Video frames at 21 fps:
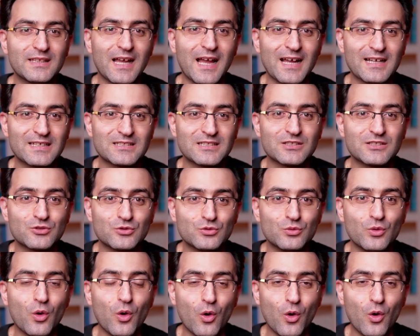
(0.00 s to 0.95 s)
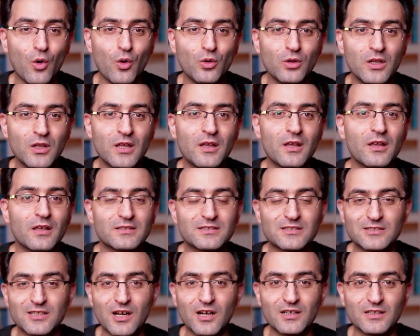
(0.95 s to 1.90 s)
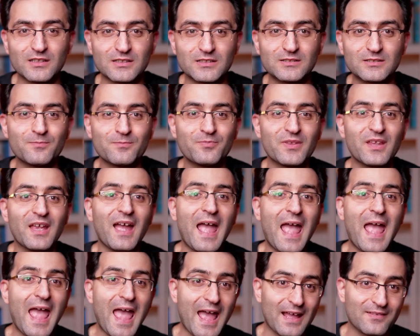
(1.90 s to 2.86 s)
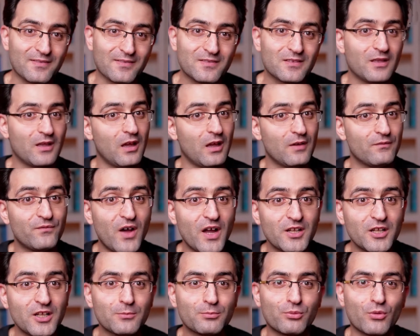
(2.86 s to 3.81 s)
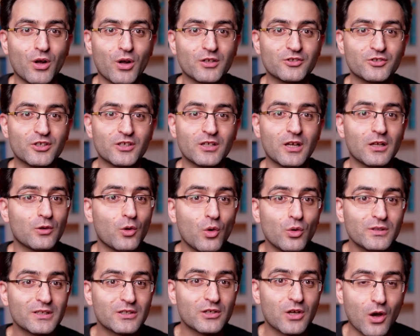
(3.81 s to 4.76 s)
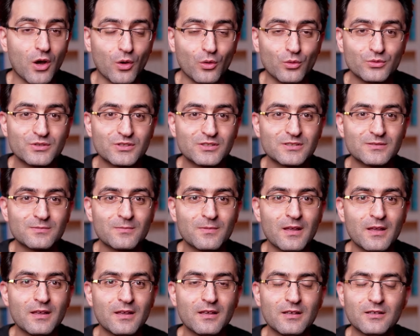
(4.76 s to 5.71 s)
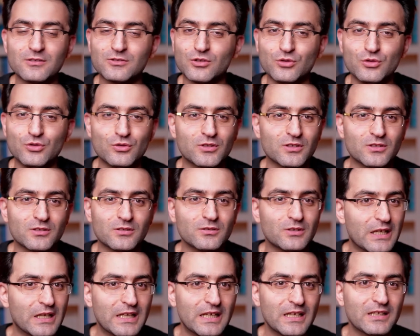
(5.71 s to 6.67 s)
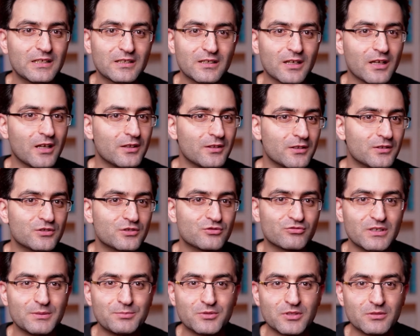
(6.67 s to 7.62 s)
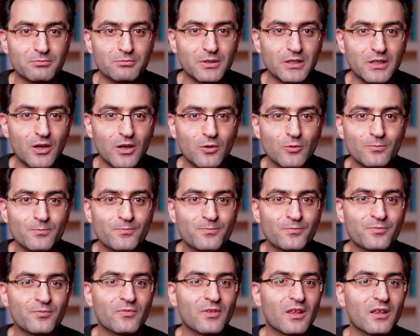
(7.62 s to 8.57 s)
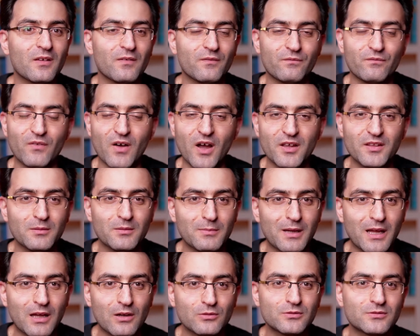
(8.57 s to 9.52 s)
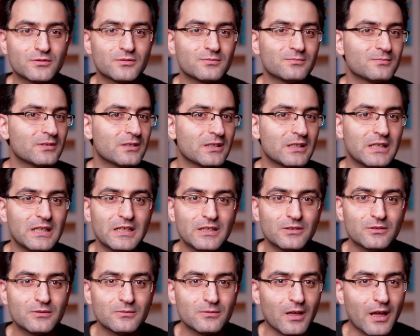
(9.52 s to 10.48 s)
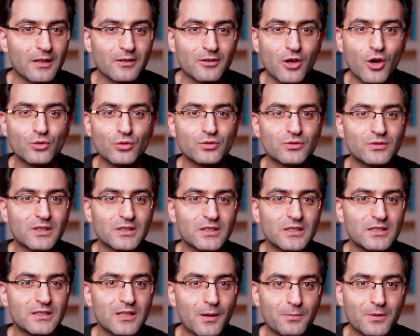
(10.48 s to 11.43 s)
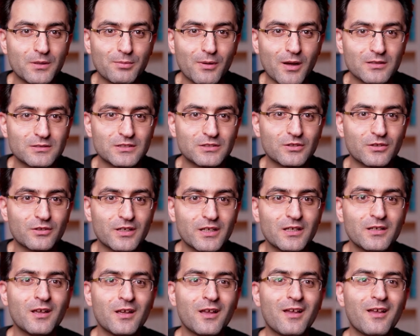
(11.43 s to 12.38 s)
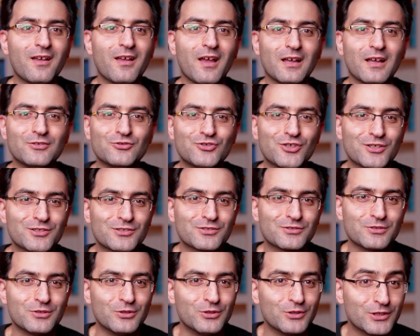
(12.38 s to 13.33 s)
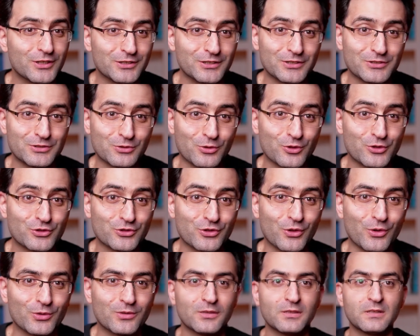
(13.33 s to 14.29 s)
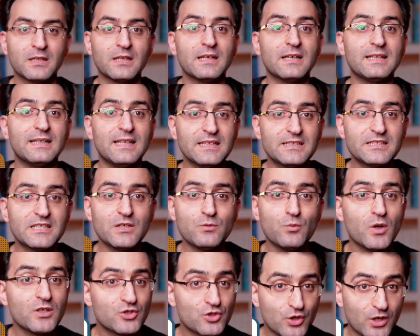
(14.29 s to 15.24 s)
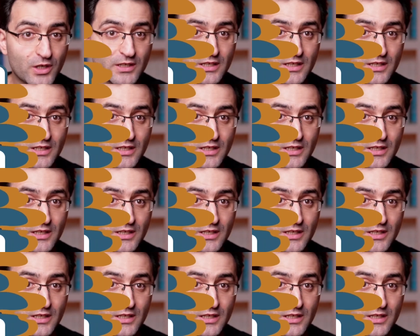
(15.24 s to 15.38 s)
access to all starter and a final project and all the codes. So you can click in the description below, find them out, click and go to the GitHub repository and just look at the source code. Let's see what you're going to